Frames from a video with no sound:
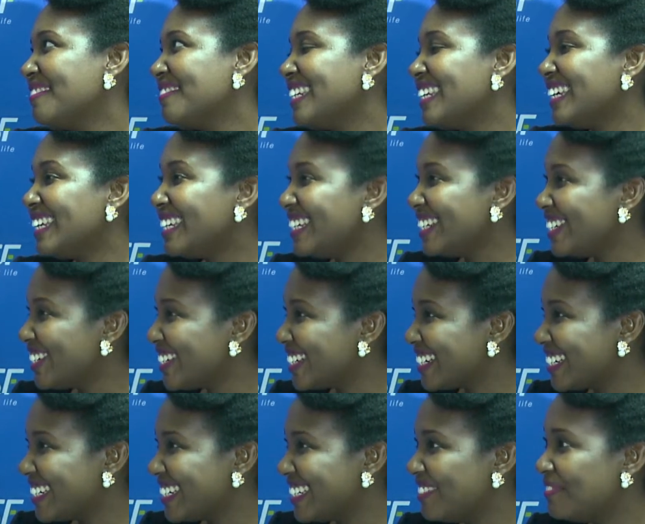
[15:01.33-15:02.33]

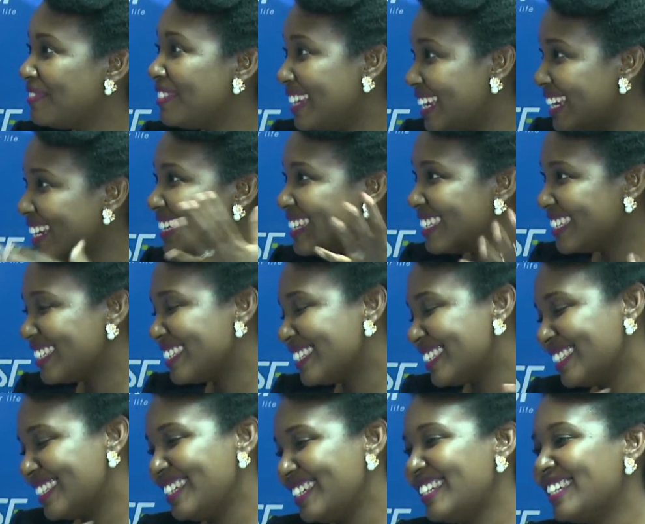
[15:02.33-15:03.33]
Fidelis
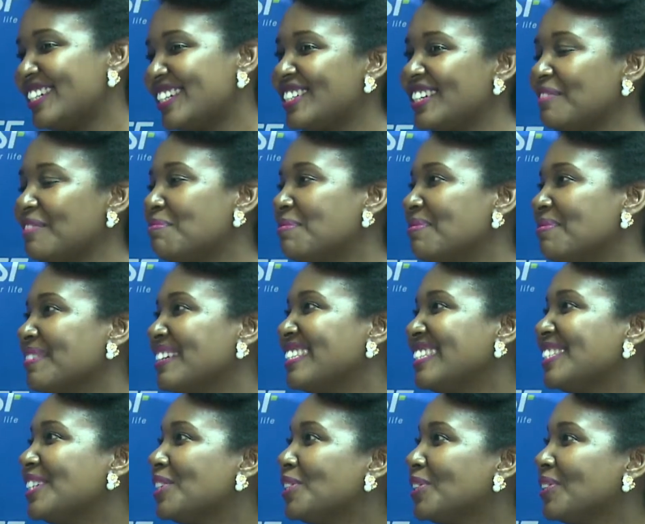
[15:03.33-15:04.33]
Leadership
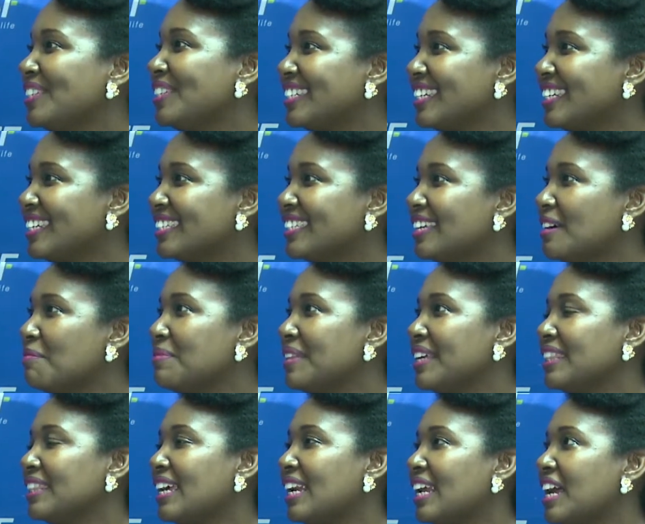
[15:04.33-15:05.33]
Institute. It's
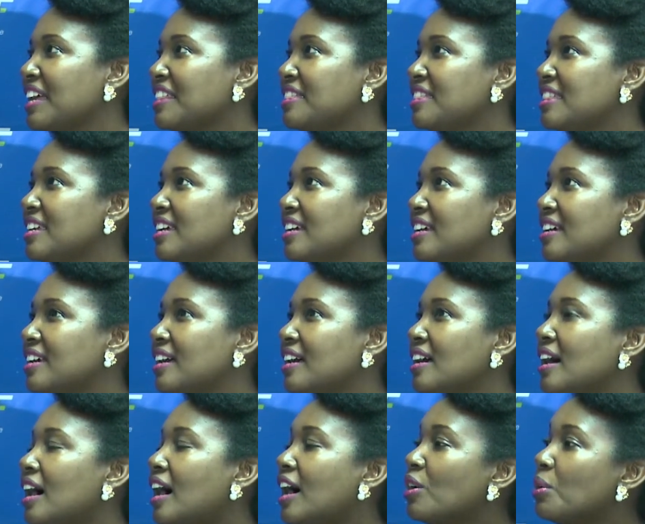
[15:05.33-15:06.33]
something that I think
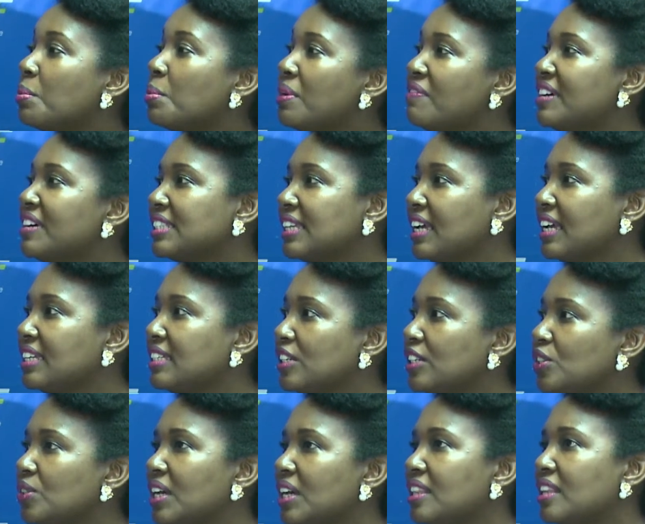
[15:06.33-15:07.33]
a group of us are getting
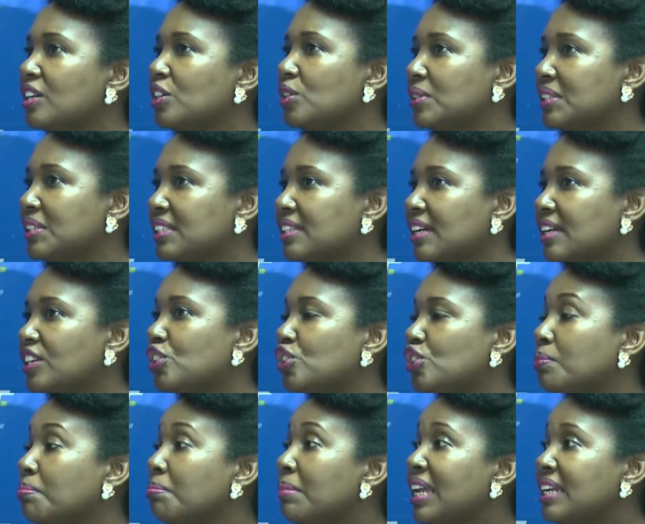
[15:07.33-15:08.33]
together to start to
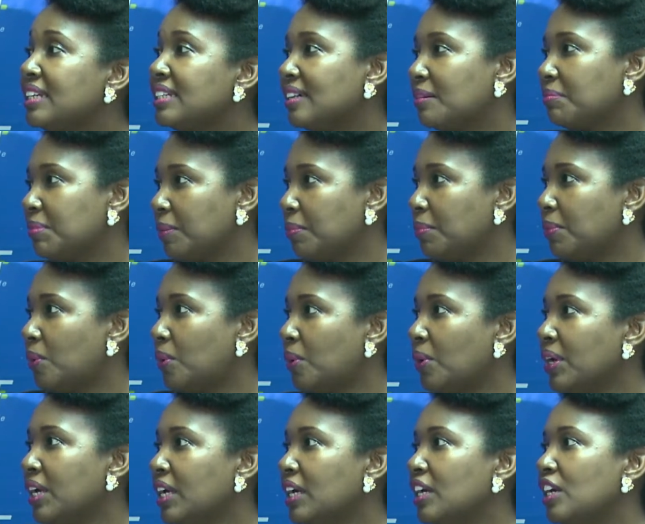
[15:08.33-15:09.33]
mentor people
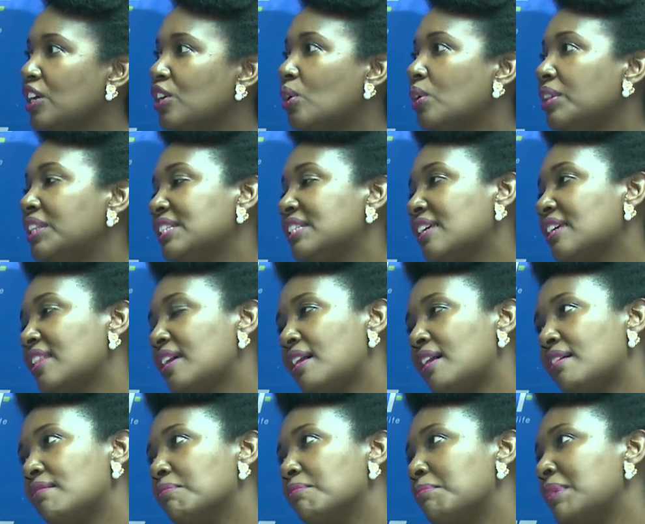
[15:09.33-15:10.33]
in all these other
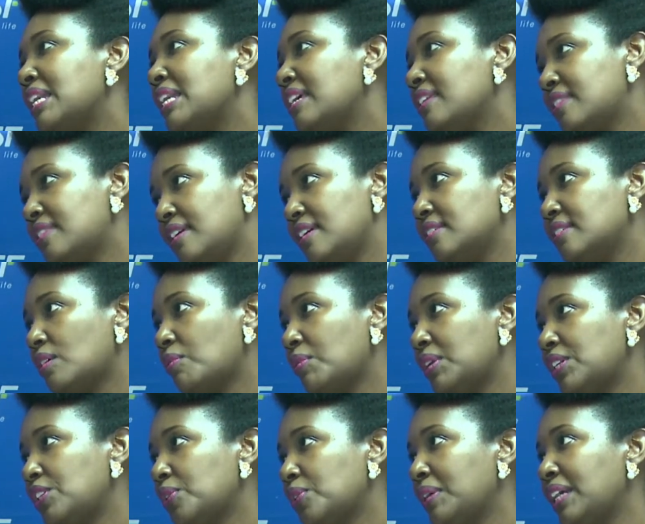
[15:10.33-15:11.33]
many things that we're
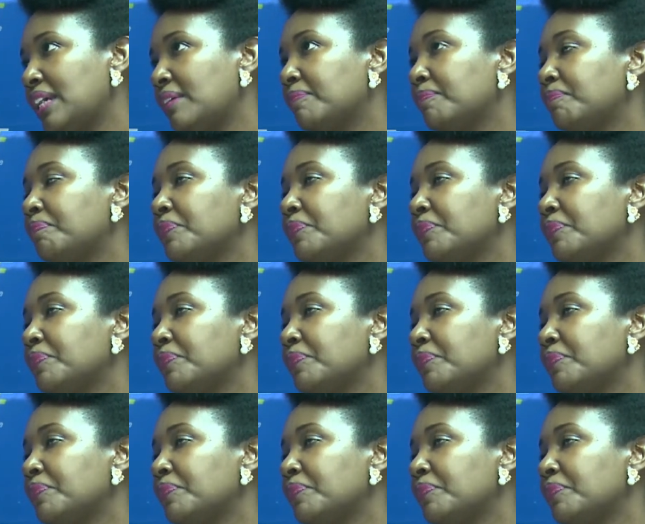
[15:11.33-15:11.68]
doing.